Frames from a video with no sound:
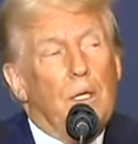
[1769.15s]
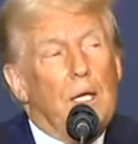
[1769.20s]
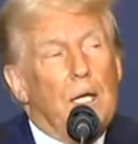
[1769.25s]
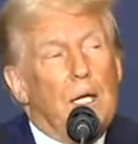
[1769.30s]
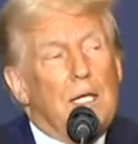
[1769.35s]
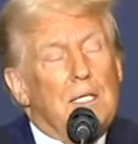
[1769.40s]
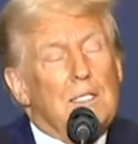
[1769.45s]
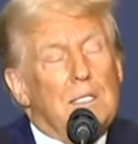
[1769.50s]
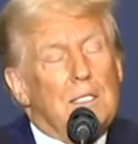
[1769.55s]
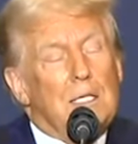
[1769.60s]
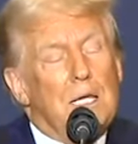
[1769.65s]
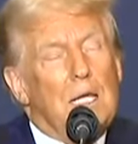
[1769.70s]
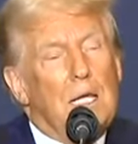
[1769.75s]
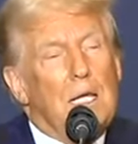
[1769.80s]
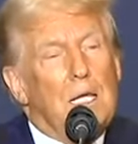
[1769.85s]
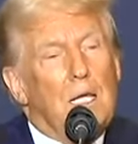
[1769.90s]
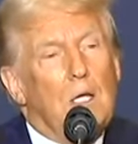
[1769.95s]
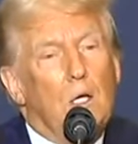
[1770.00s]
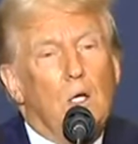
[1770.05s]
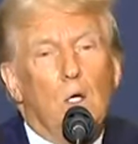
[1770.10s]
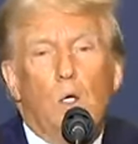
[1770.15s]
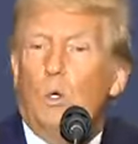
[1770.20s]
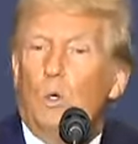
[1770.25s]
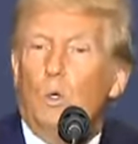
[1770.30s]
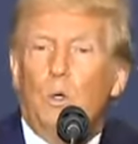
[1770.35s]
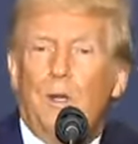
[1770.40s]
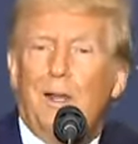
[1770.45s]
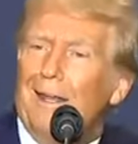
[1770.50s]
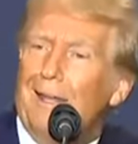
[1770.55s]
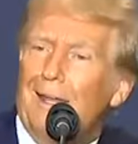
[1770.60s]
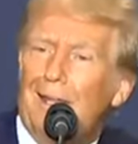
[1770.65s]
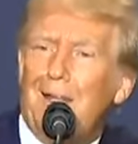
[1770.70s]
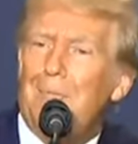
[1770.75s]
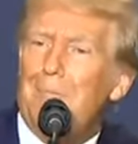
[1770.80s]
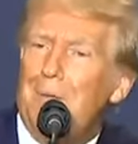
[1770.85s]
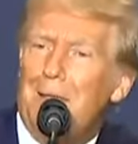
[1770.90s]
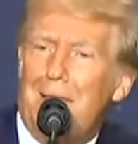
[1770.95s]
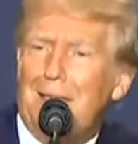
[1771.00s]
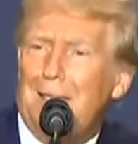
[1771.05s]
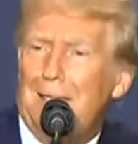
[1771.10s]
I'd say, who the hell
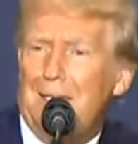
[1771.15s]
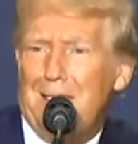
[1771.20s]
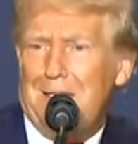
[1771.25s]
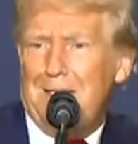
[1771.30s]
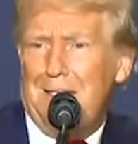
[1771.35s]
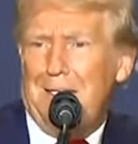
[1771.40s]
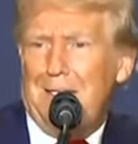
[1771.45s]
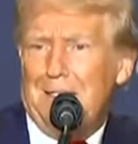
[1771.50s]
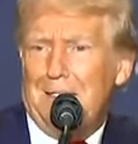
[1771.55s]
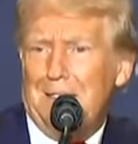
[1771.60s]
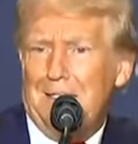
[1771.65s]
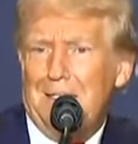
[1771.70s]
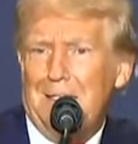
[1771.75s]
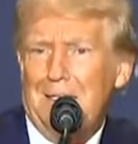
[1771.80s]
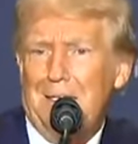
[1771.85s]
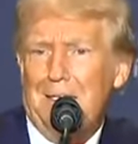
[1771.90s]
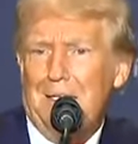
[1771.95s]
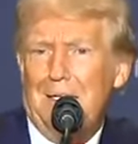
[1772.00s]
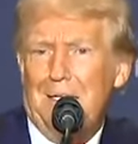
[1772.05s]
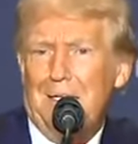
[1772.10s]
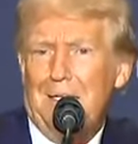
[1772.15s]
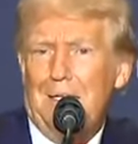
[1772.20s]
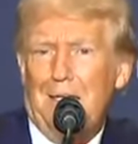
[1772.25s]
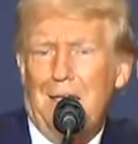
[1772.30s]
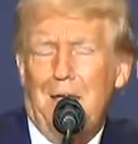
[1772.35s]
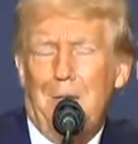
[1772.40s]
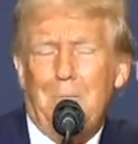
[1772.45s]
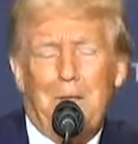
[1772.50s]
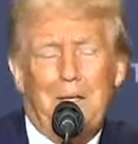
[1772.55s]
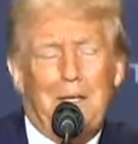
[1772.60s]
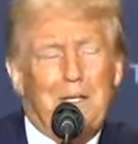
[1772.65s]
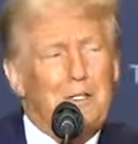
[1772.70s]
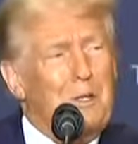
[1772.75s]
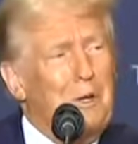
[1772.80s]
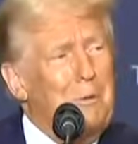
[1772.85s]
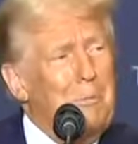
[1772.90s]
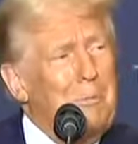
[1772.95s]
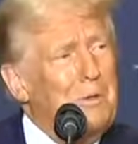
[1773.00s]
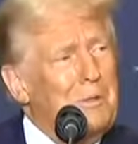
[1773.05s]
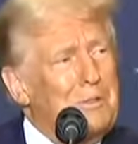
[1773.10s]
made these deals? I mean, it's
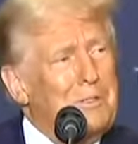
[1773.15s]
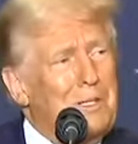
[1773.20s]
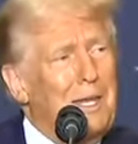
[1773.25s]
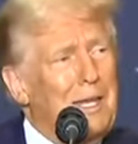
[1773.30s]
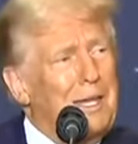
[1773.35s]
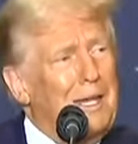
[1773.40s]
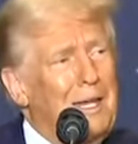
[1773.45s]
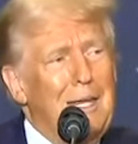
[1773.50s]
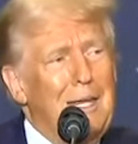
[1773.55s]
almost like